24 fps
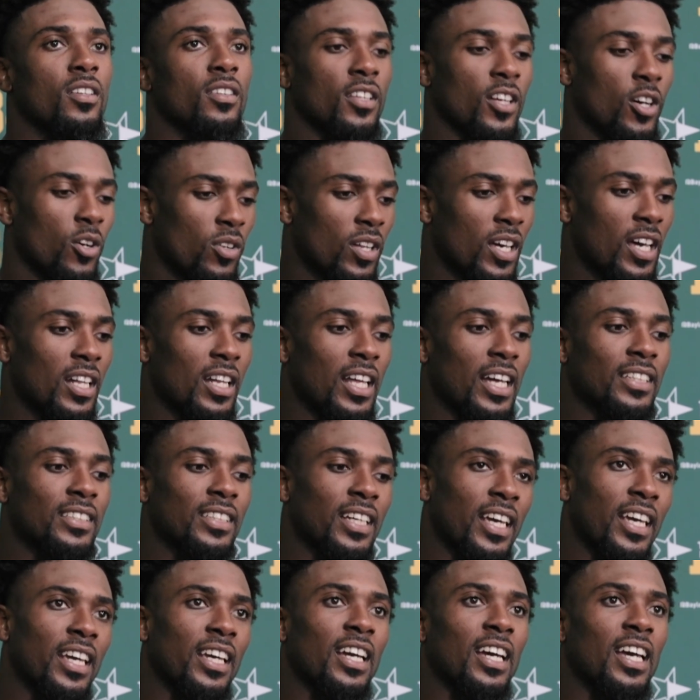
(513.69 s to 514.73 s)
The O line like,
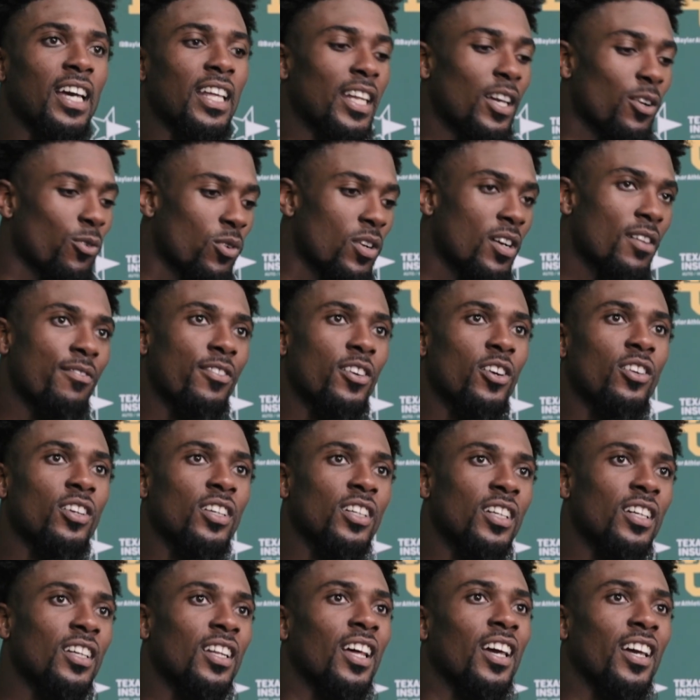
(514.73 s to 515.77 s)
dang, that run felt good.